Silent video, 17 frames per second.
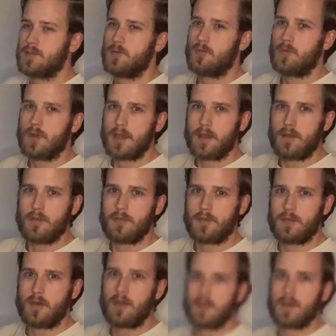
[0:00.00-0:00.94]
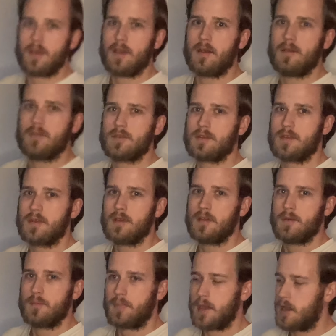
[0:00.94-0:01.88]
well-thought-out
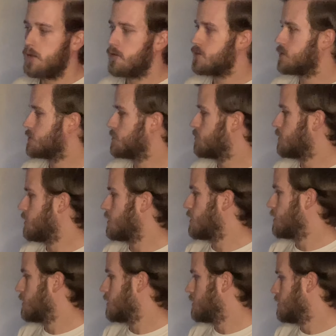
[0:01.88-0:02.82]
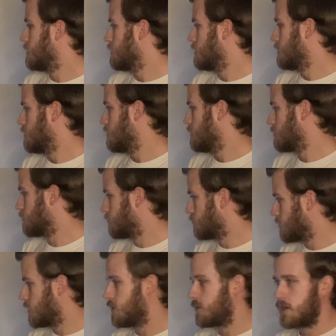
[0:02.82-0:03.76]
power supply, a
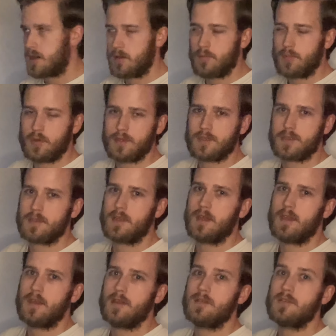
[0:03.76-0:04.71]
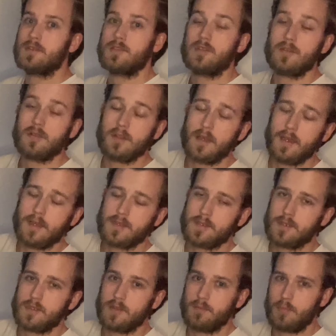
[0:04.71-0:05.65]
great output stage, and
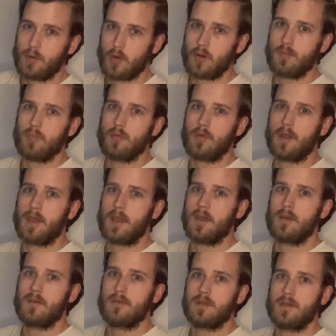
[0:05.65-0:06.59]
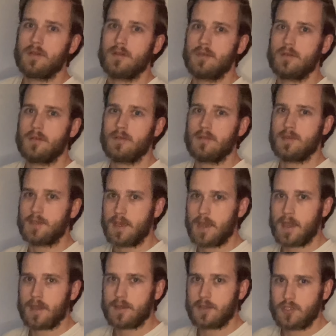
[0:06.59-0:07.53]
utilizes the Burr Brown
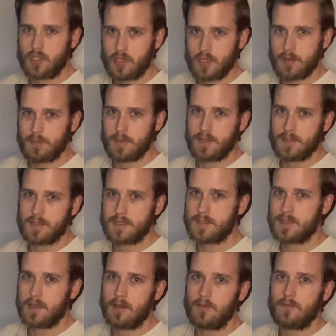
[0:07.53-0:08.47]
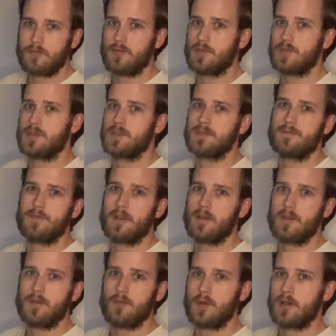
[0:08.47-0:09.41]
DAC chip itself, which is
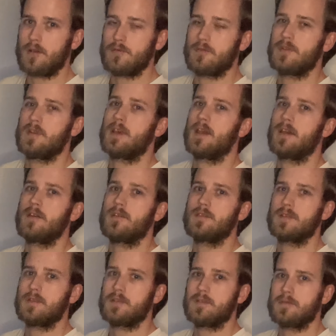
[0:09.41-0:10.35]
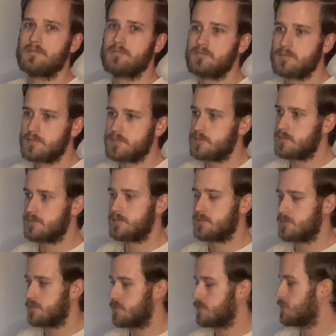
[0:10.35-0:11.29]
very well-renowned and
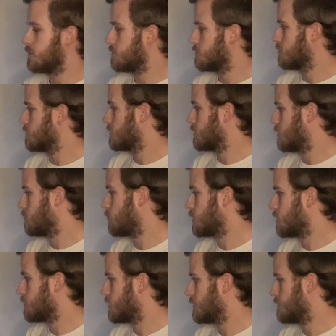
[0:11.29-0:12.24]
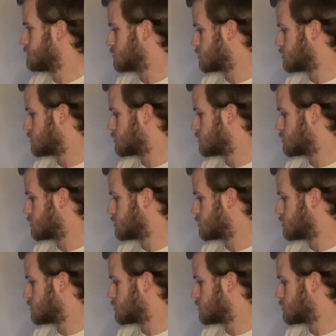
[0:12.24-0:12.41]
well-loved